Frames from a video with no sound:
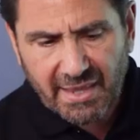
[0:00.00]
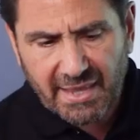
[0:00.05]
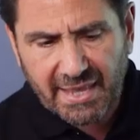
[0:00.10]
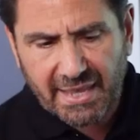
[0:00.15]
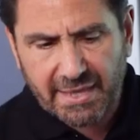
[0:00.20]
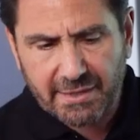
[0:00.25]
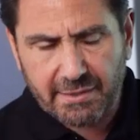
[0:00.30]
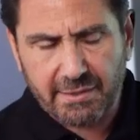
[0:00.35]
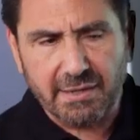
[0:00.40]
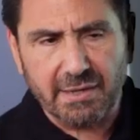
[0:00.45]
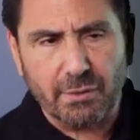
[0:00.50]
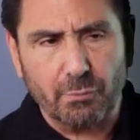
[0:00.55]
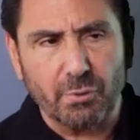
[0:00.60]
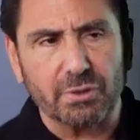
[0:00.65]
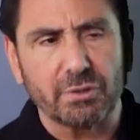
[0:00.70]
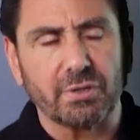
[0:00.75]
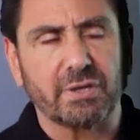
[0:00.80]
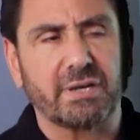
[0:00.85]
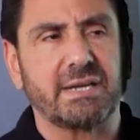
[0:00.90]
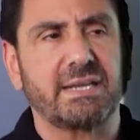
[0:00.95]
And we'll
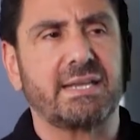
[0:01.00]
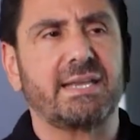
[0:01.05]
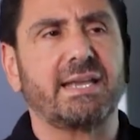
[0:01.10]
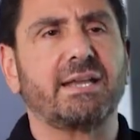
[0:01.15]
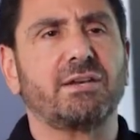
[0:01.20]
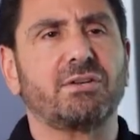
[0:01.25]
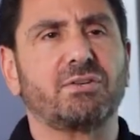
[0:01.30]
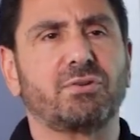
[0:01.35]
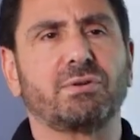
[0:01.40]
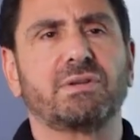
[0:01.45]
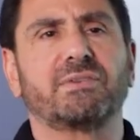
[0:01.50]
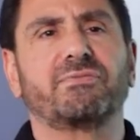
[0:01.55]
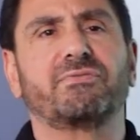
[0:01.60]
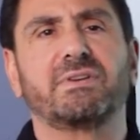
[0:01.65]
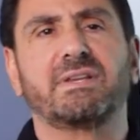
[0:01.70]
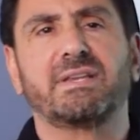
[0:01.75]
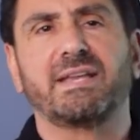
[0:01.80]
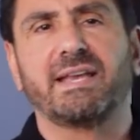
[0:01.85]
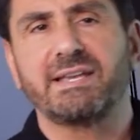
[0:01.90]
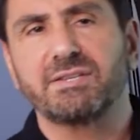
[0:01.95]
look at, again, 2
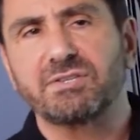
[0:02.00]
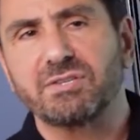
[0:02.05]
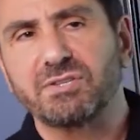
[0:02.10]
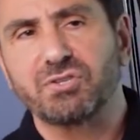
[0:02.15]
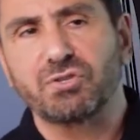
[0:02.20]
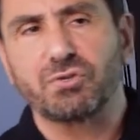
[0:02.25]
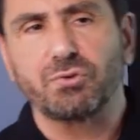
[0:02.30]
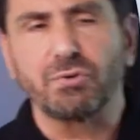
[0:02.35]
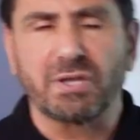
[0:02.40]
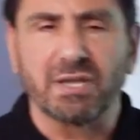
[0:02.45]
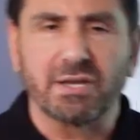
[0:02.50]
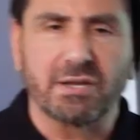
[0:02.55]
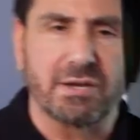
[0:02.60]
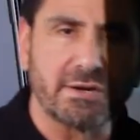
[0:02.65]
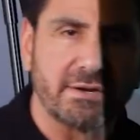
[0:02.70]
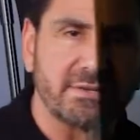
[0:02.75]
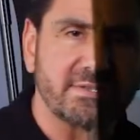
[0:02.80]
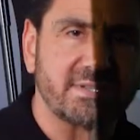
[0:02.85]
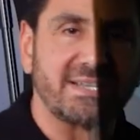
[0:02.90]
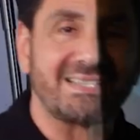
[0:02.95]
different cases, 2
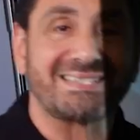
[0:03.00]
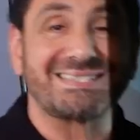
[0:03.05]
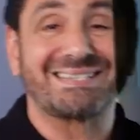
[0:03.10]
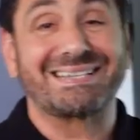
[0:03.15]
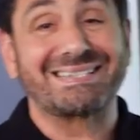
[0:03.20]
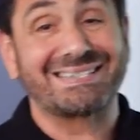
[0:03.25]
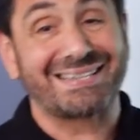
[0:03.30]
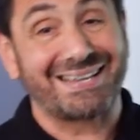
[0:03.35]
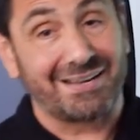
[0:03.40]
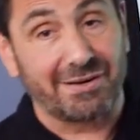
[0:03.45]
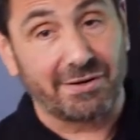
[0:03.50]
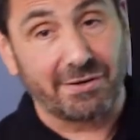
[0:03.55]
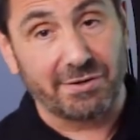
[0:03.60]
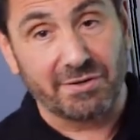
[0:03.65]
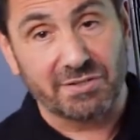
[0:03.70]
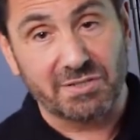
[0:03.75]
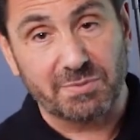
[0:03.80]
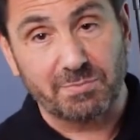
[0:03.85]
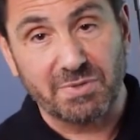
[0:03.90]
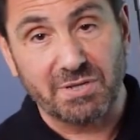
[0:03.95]
gigahertz and 6
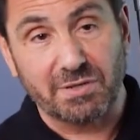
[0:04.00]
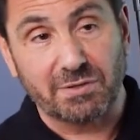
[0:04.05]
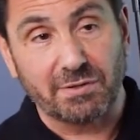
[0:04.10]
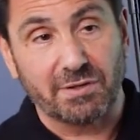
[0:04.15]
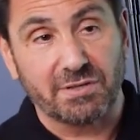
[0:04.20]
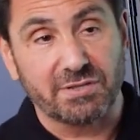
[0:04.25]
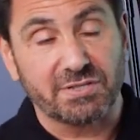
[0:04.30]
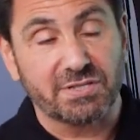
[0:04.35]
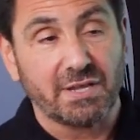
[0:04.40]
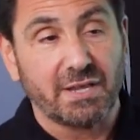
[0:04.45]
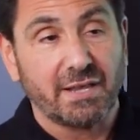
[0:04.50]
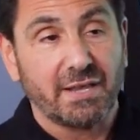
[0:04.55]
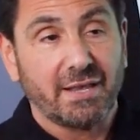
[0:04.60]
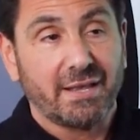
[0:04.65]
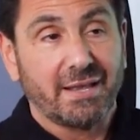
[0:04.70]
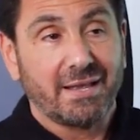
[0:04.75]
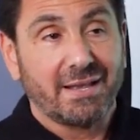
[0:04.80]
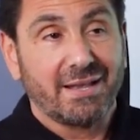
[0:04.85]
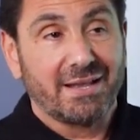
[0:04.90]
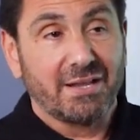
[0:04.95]
gigahertz, because
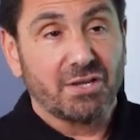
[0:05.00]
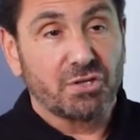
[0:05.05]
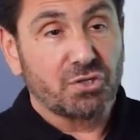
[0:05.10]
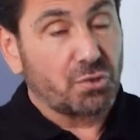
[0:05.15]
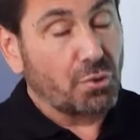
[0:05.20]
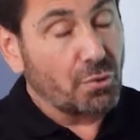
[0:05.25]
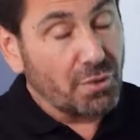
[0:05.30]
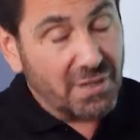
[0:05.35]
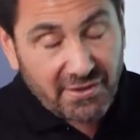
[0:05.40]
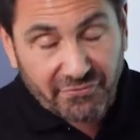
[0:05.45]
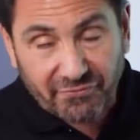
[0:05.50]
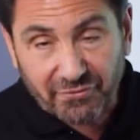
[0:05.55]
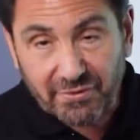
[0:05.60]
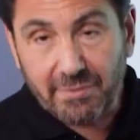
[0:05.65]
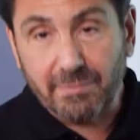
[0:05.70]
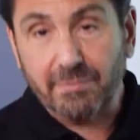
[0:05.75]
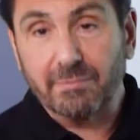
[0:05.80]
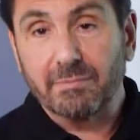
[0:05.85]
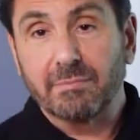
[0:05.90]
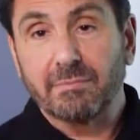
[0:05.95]
two
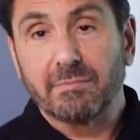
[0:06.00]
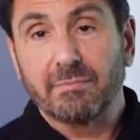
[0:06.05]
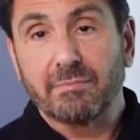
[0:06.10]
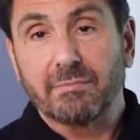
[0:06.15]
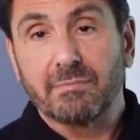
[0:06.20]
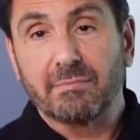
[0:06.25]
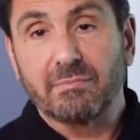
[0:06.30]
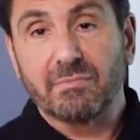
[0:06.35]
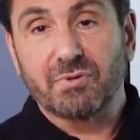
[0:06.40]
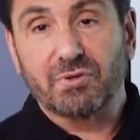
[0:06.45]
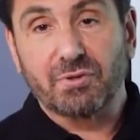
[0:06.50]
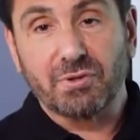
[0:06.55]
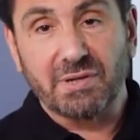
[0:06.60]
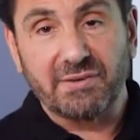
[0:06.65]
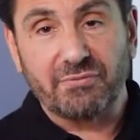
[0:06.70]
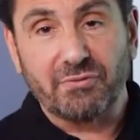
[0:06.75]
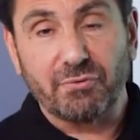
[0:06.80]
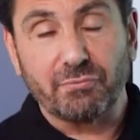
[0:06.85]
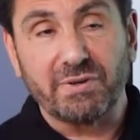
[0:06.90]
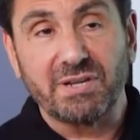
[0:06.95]
different
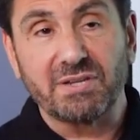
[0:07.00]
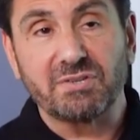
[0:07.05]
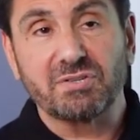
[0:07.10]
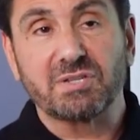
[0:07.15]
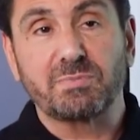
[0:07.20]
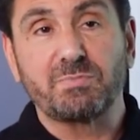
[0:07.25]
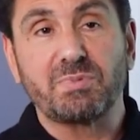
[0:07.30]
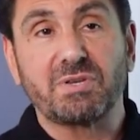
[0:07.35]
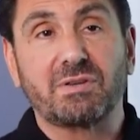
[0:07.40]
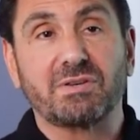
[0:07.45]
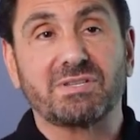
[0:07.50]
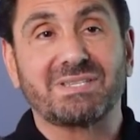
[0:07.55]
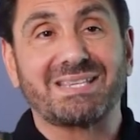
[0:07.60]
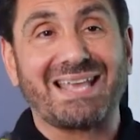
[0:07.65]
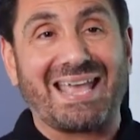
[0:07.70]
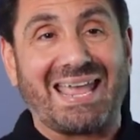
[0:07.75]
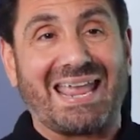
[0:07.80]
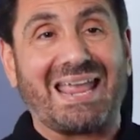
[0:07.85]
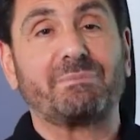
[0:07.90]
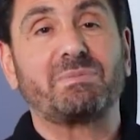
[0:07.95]
regions, because
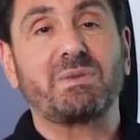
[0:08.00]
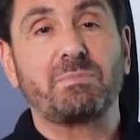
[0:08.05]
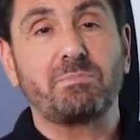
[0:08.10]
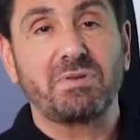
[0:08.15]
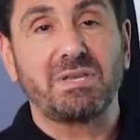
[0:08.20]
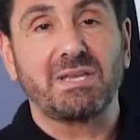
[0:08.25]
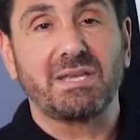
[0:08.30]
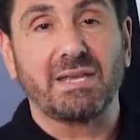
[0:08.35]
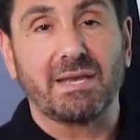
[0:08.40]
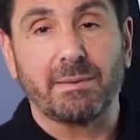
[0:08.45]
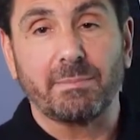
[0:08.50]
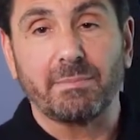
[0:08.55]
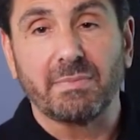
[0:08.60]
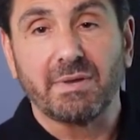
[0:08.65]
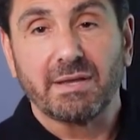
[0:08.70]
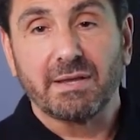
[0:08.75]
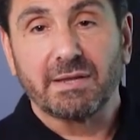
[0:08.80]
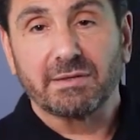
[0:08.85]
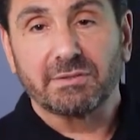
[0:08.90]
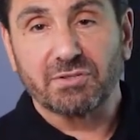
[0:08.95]
the AM to
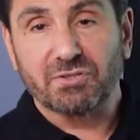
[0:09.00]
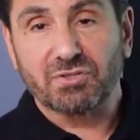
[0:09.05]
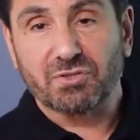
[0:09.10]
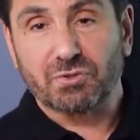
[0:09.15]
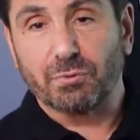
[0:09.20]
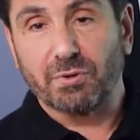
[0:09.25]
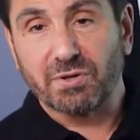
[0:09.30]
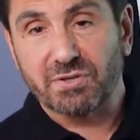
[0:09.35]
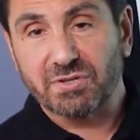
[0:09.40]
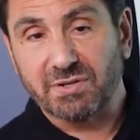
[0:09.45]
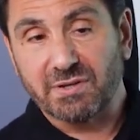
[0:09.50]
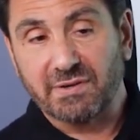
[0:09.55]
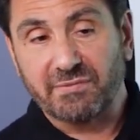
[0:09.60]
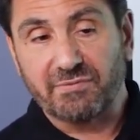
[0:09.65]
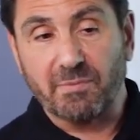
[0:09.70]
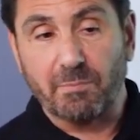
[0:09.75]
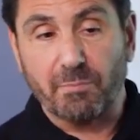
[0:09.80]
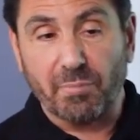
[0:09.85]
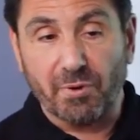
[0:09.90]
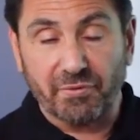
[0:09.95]
PM distortion
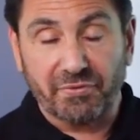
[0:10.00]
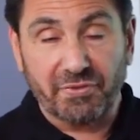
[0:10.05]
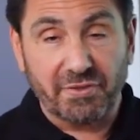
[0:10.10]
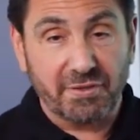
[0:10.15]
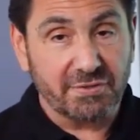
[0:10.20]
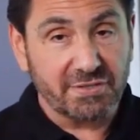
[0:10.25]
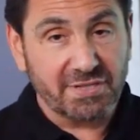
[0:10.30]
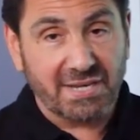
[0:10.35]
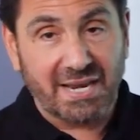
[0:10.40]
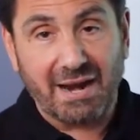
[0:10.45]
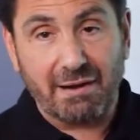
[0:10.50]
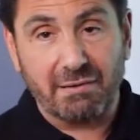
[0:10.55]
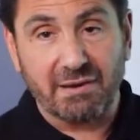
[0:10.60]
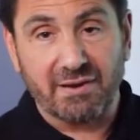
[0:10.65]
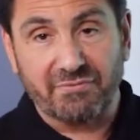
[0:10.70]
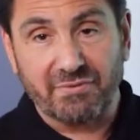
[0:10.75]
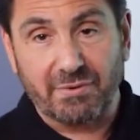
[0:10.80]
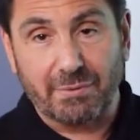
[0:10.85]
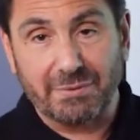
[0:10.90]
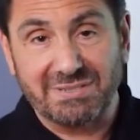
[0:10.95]
for both of those carrier
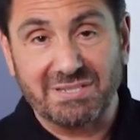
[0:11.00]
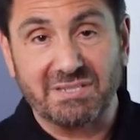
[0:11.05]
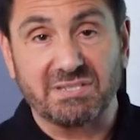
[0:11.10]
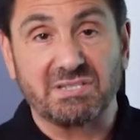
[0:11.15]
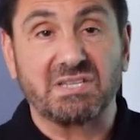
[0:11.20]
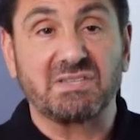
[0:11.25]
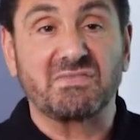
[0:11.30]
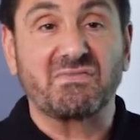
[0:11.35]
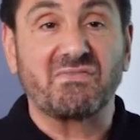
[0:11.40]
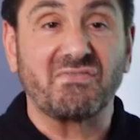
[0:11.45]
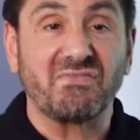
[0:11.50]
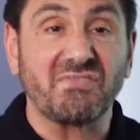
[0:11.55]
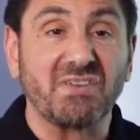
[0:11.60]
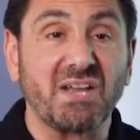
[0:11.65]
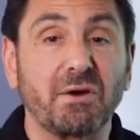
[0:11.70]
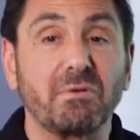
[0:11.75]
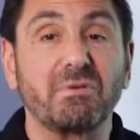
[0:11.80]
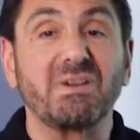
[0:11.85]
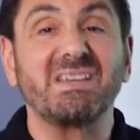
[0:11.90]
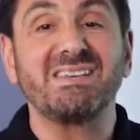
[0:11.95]
frequencies is
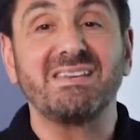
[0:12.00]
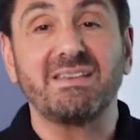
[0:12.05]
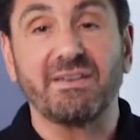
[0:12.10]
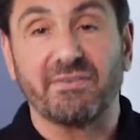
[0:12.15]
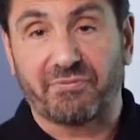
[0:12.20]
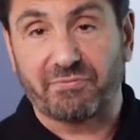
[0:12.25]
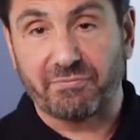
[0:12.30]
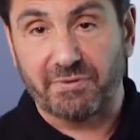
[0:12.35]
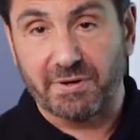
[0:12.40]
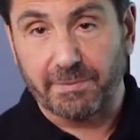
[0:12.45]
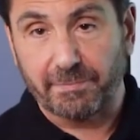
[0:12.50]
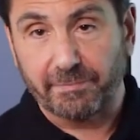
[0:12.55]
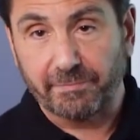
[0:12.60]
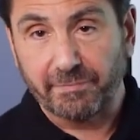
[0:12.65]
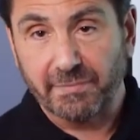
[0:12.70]
very different.